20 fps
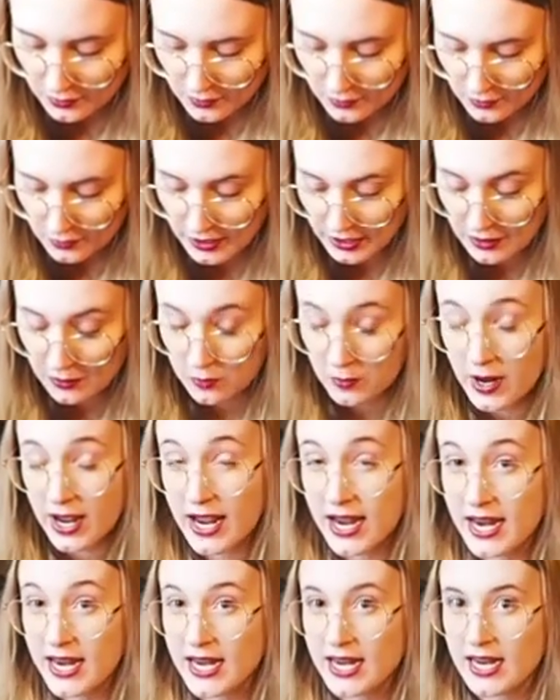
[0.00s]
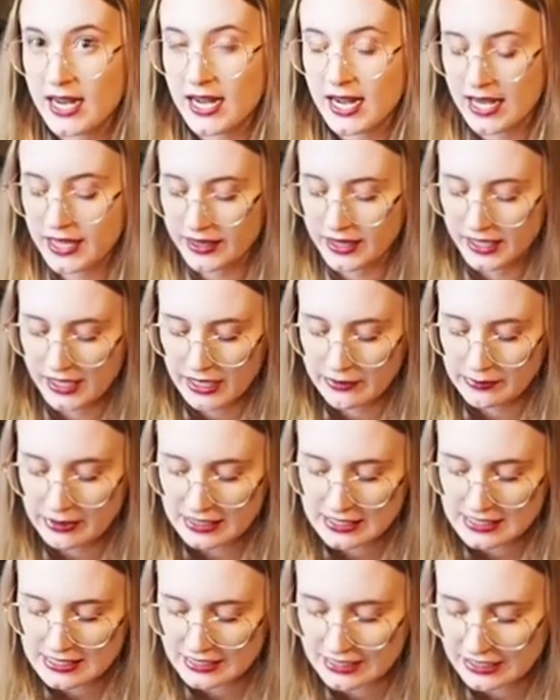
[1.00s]
right away, I think I
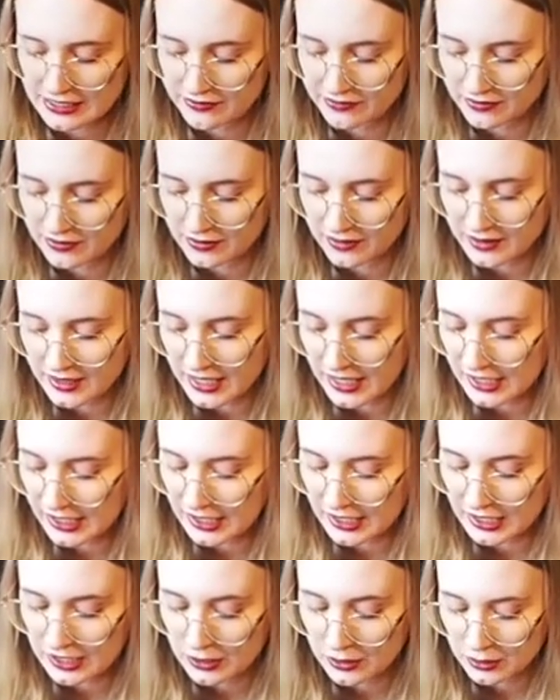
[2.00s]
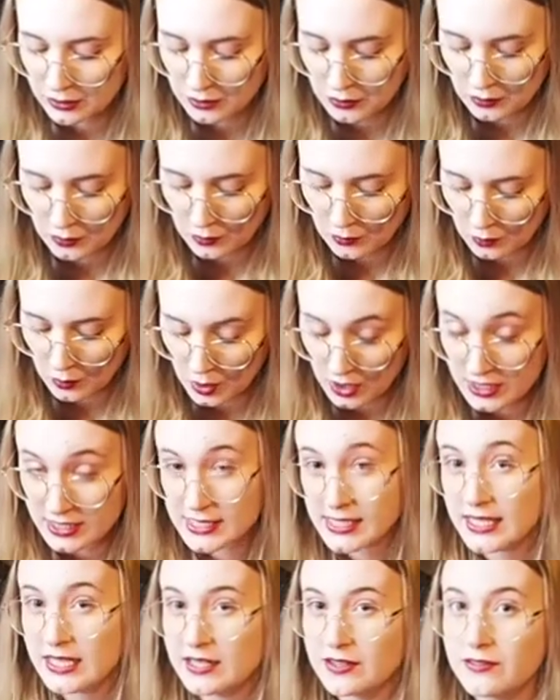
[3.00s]
might see if they want
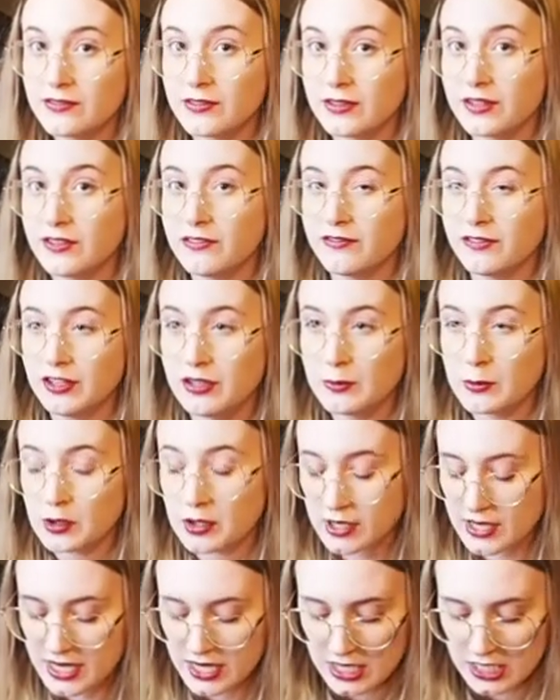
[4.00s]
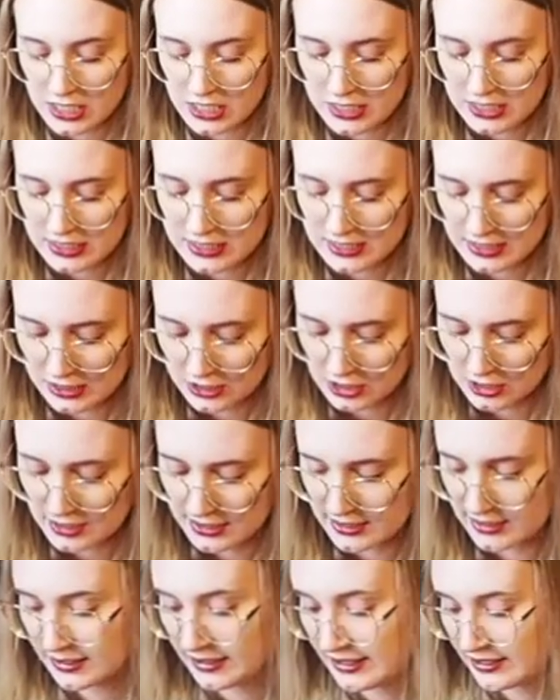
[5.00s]
it for a few more years and
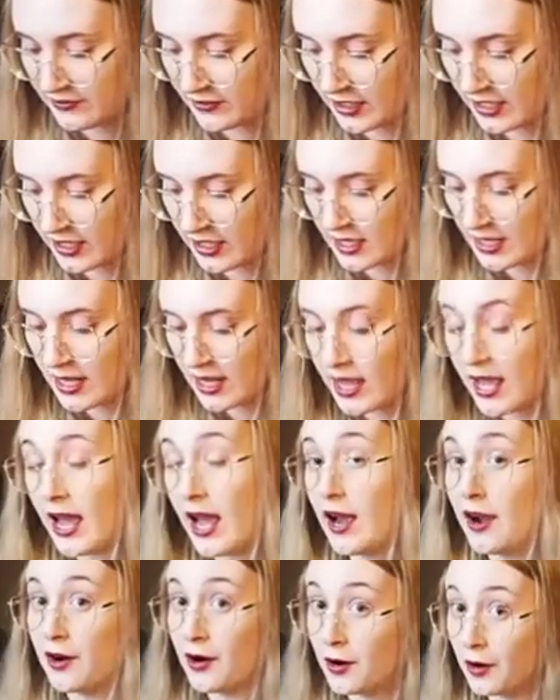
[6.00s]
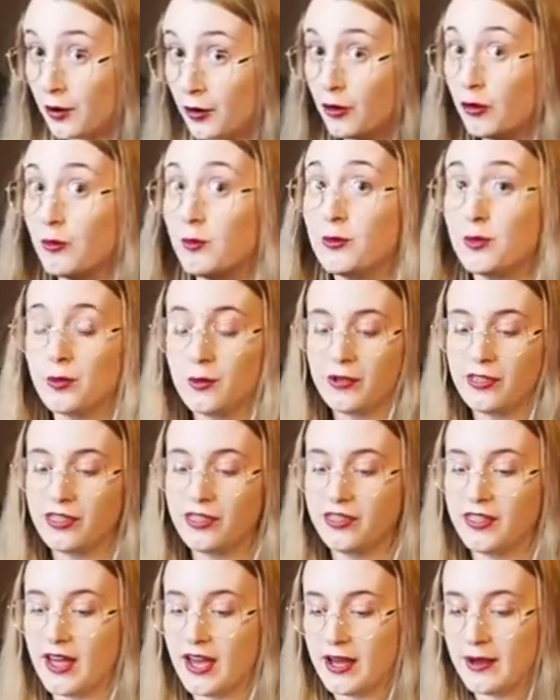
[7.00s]
just leave it at home with
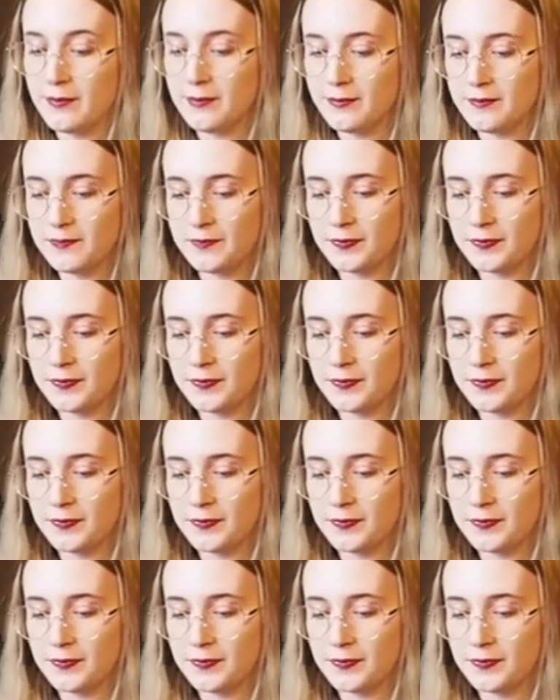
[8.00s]
them.